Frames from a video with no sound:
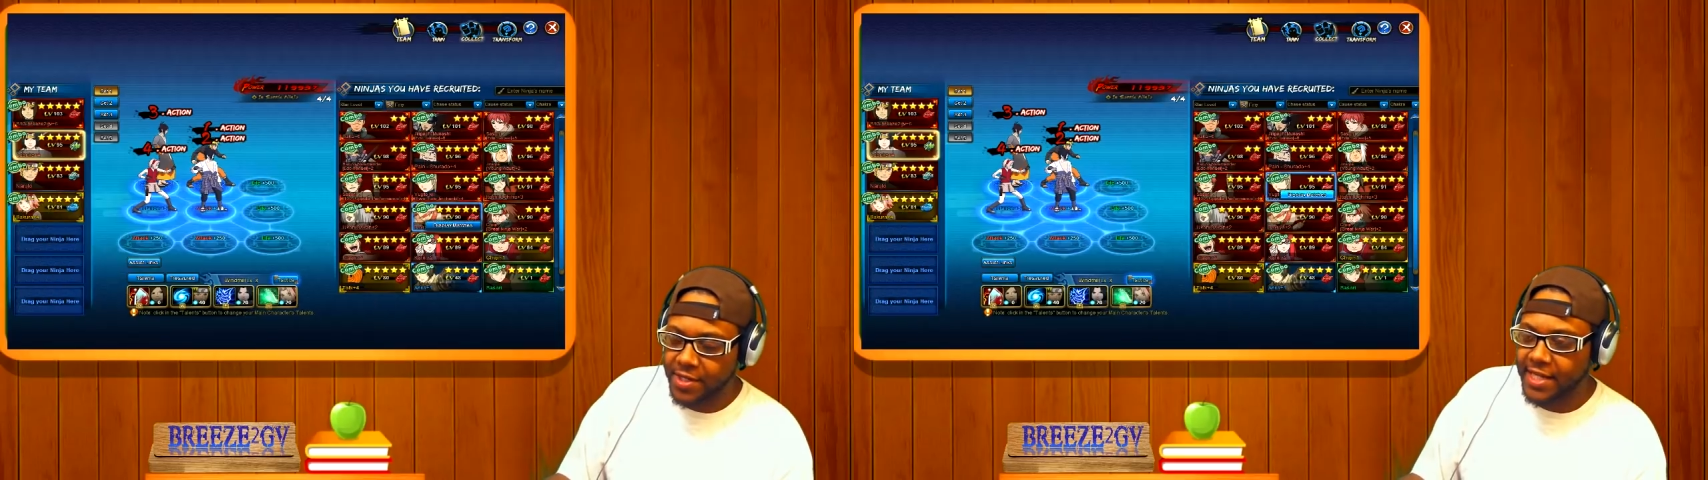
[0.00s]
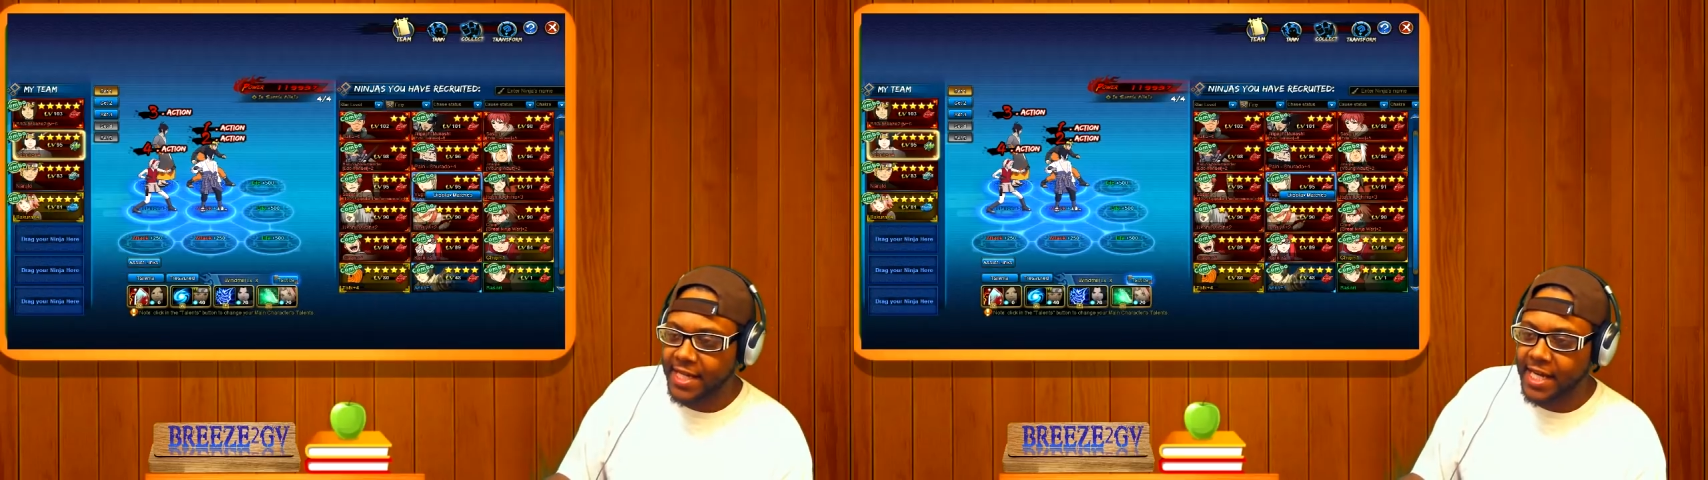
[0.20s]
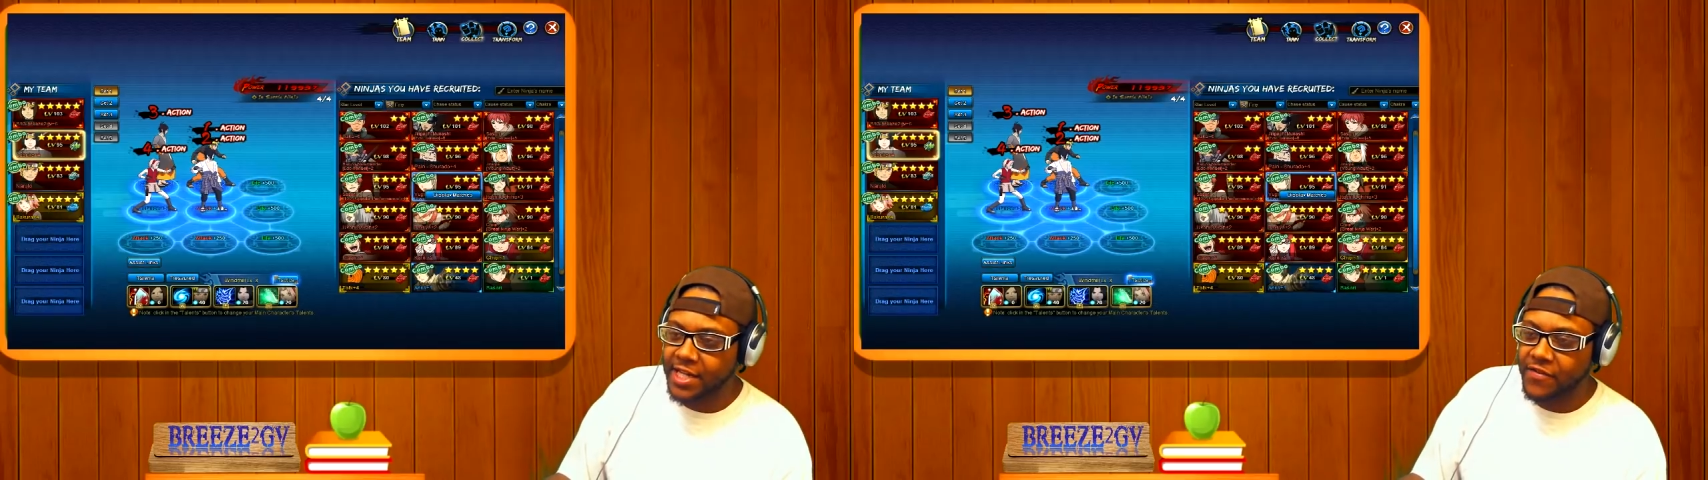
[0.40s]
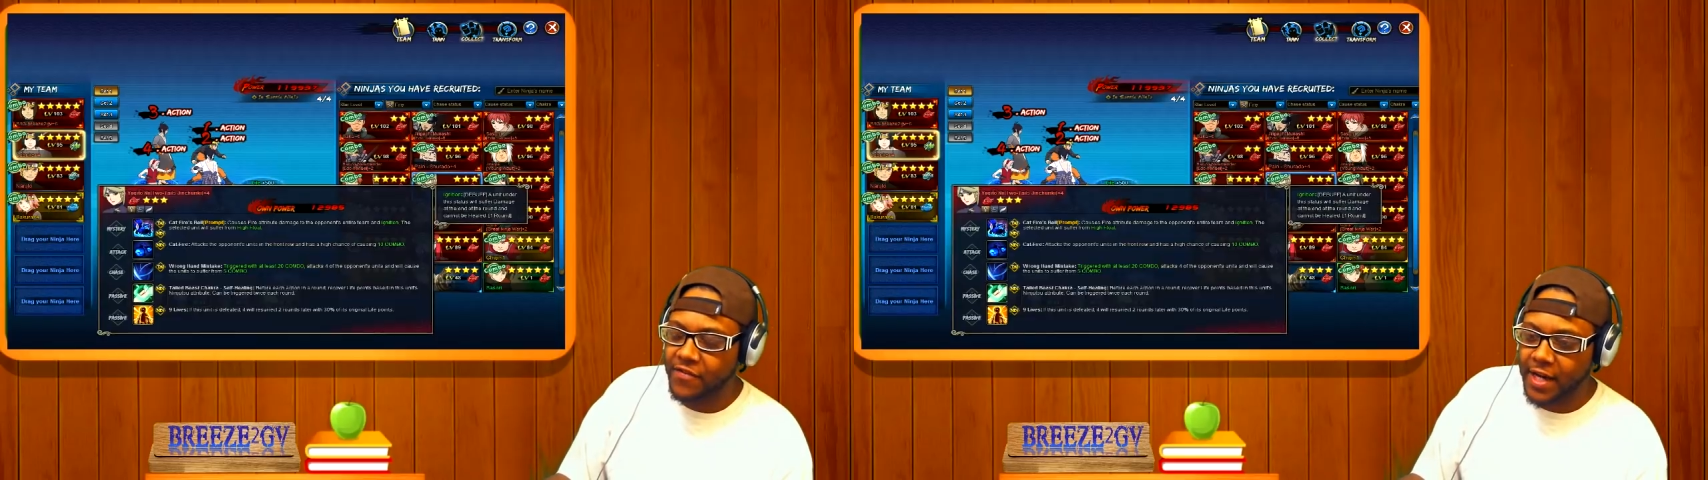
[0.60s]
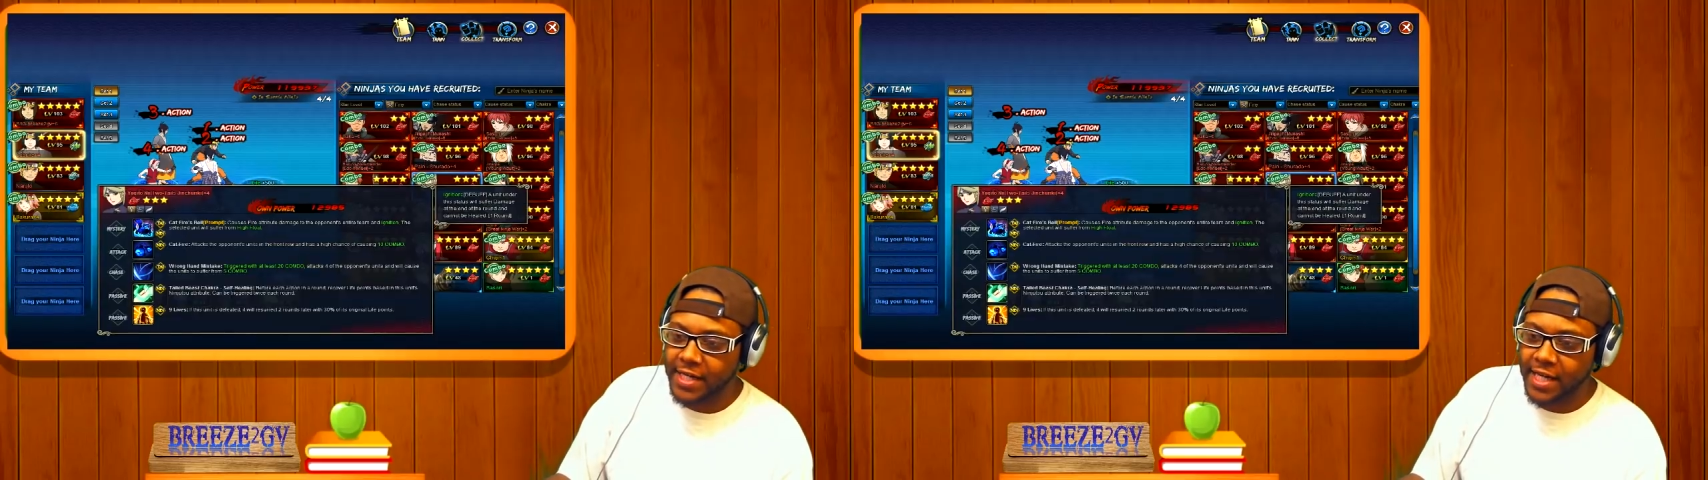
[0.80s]
That's how you
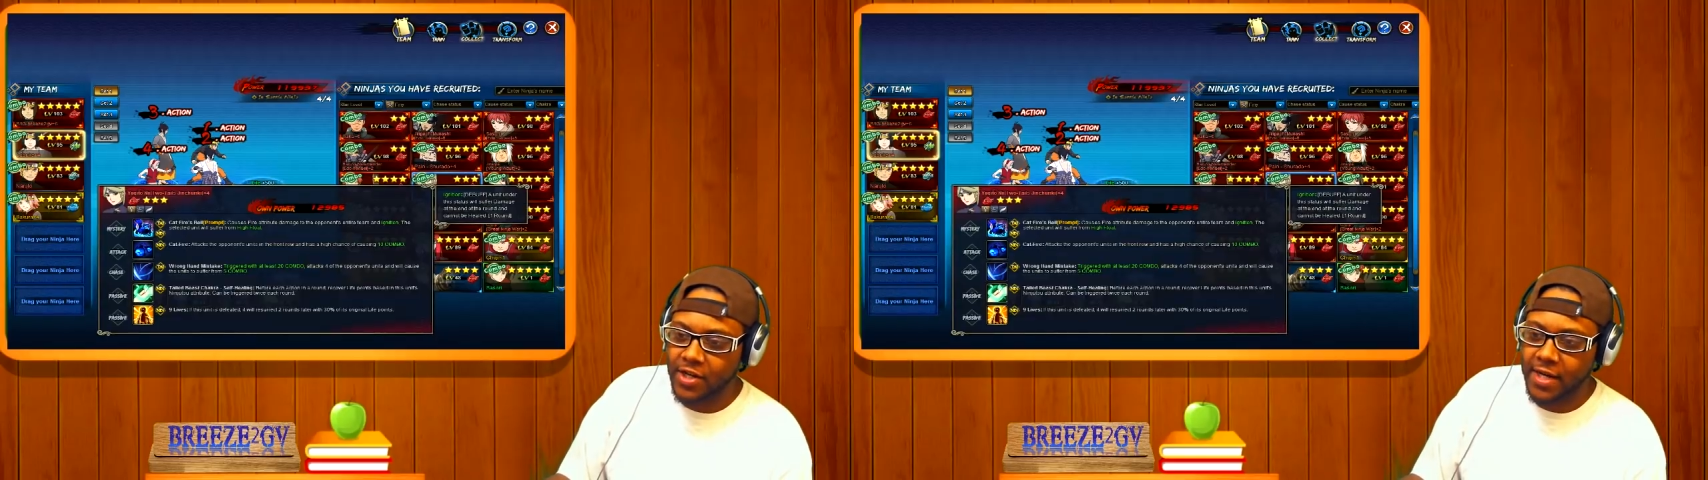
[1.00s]
find out